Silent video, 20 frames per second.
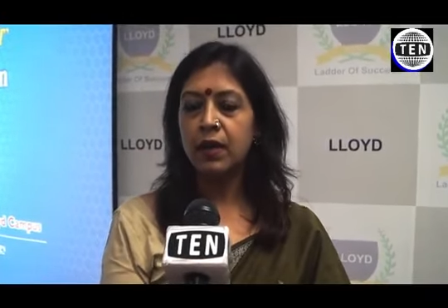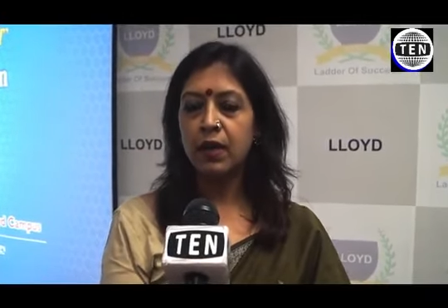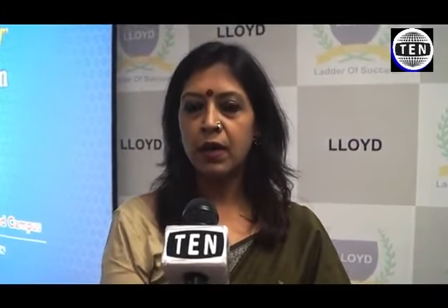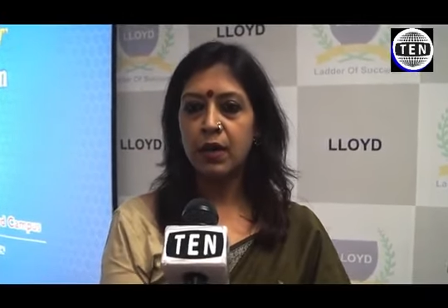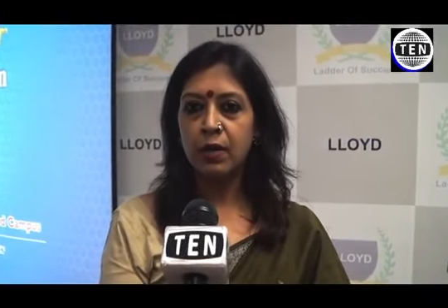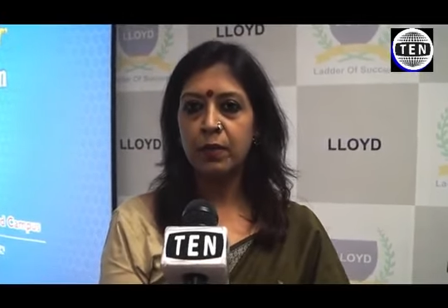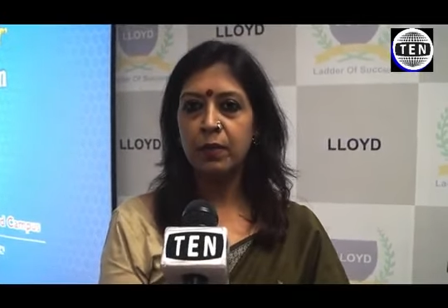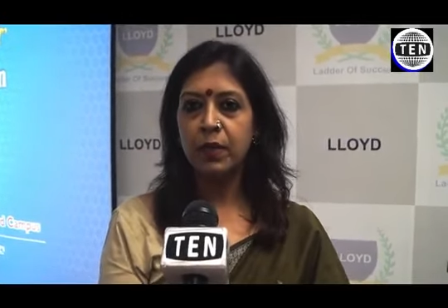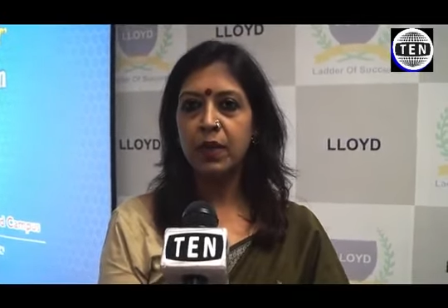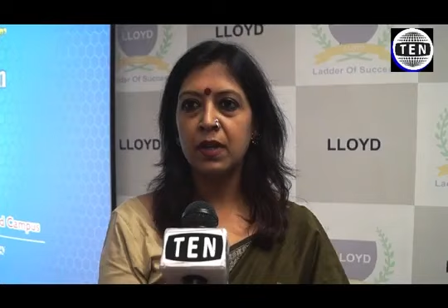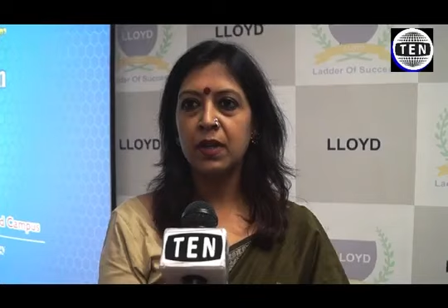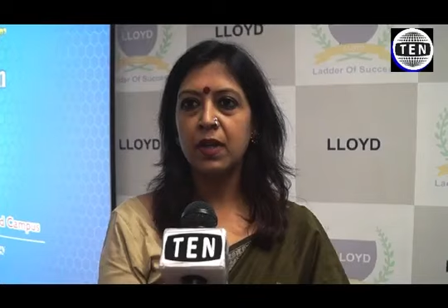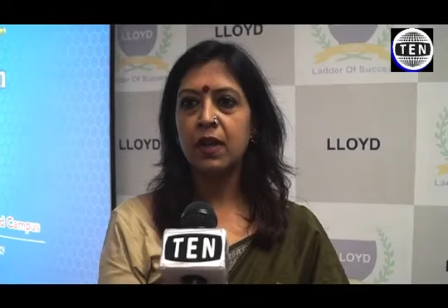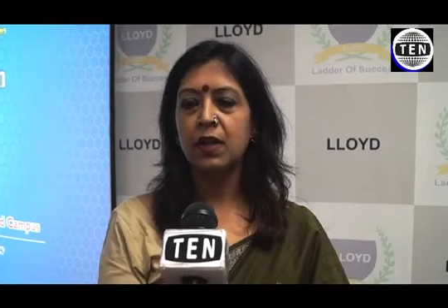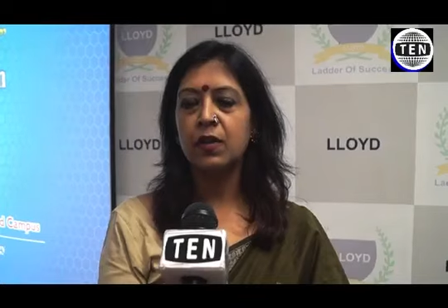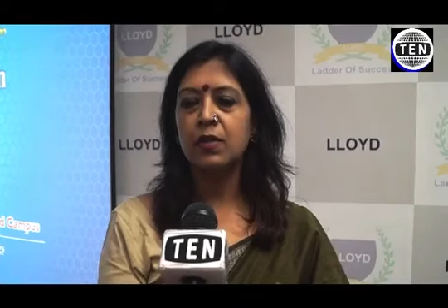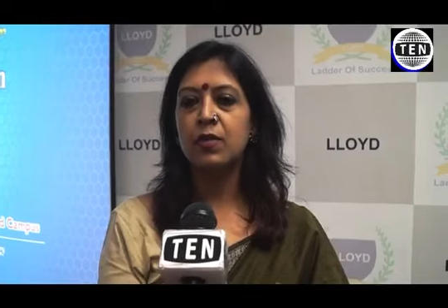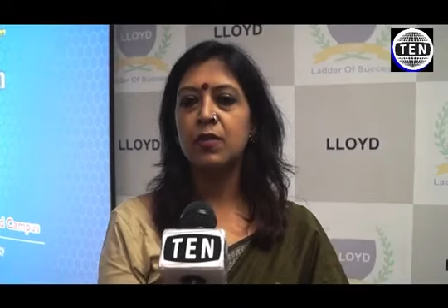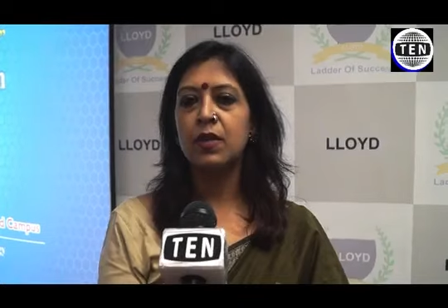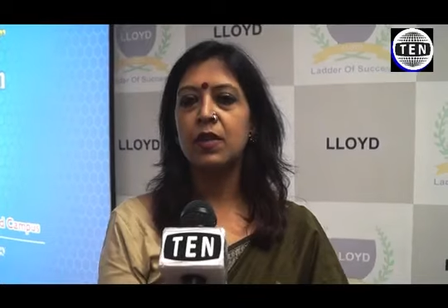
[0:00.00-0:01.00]
European
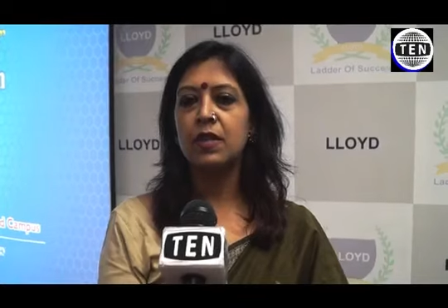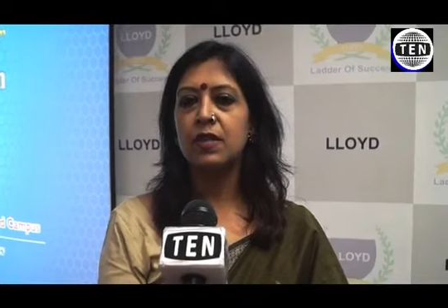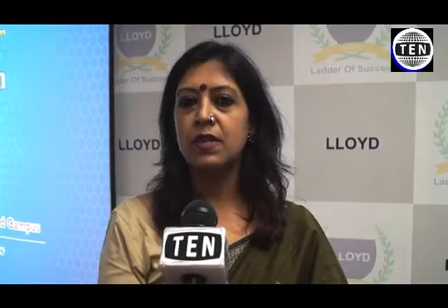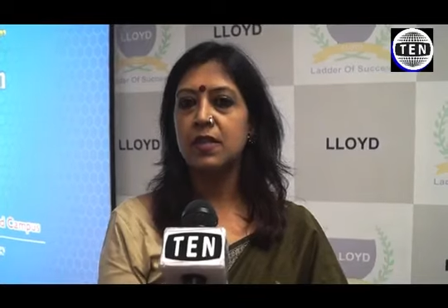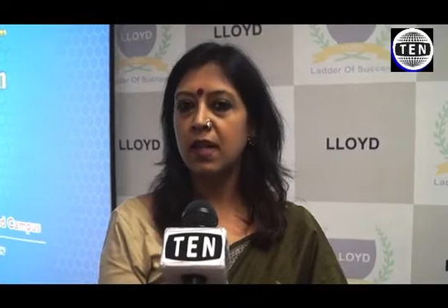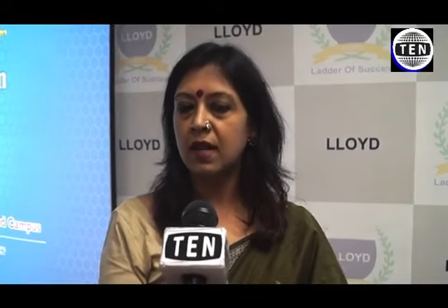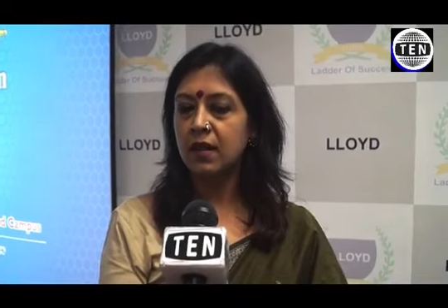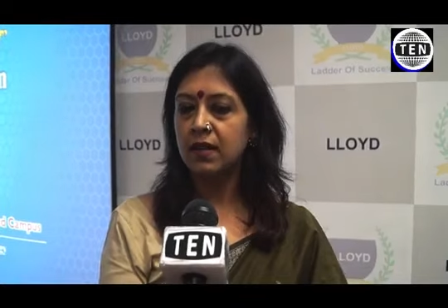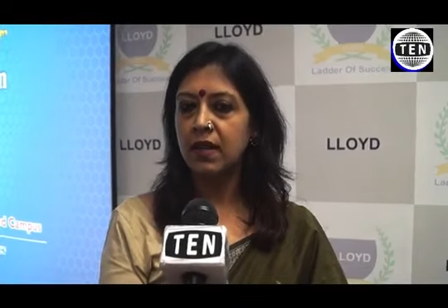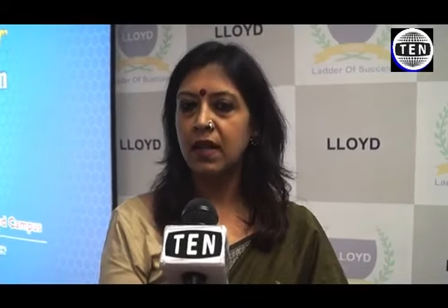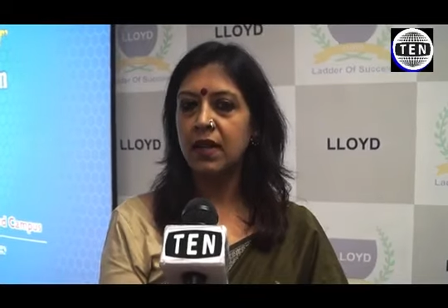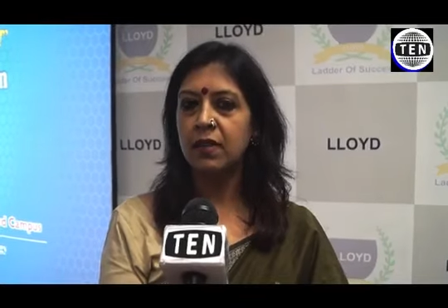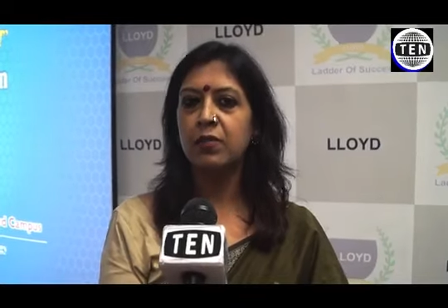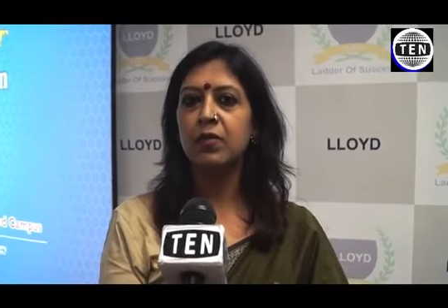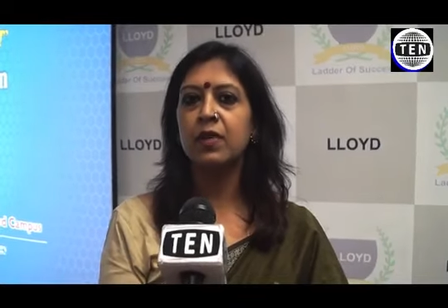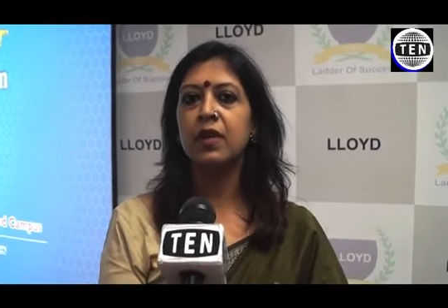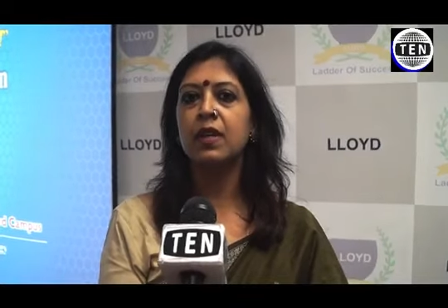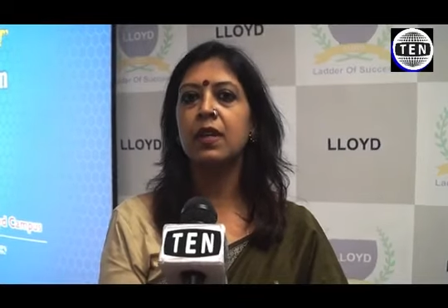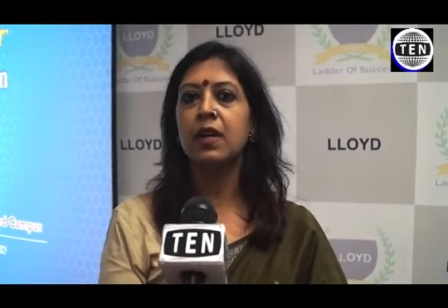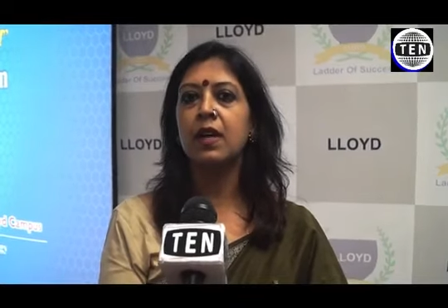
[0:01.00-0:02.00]
countries, South
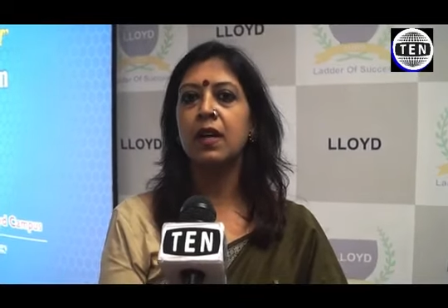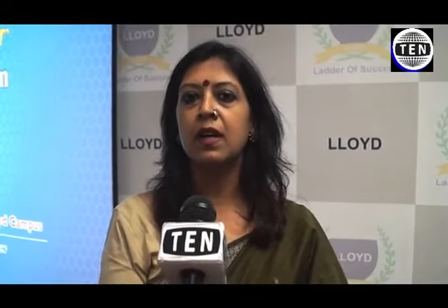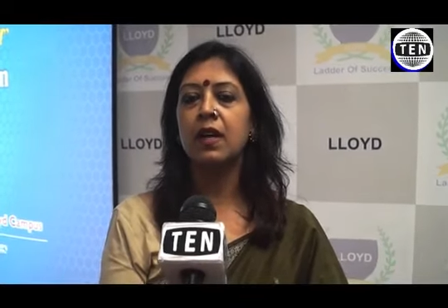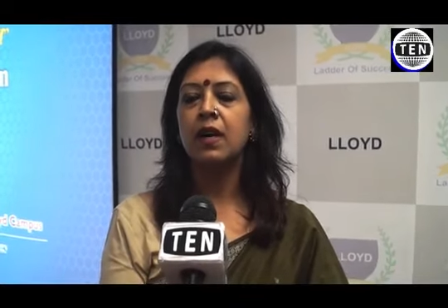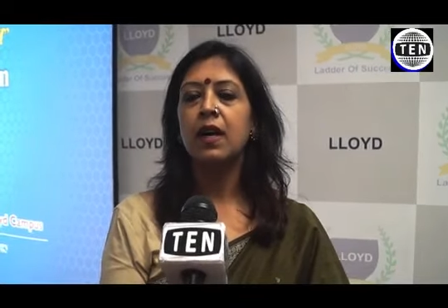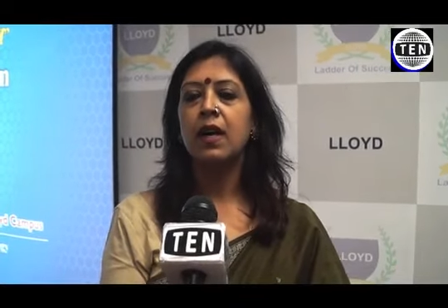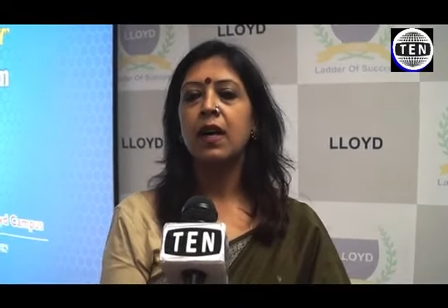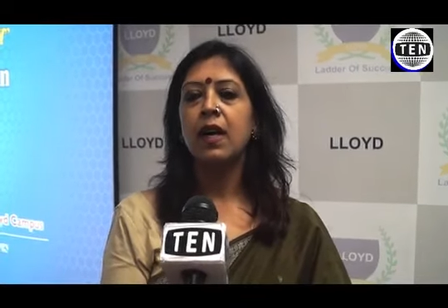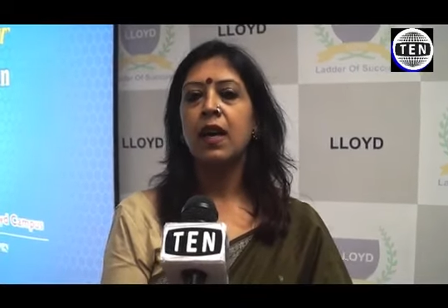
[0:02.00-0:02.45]
Africa,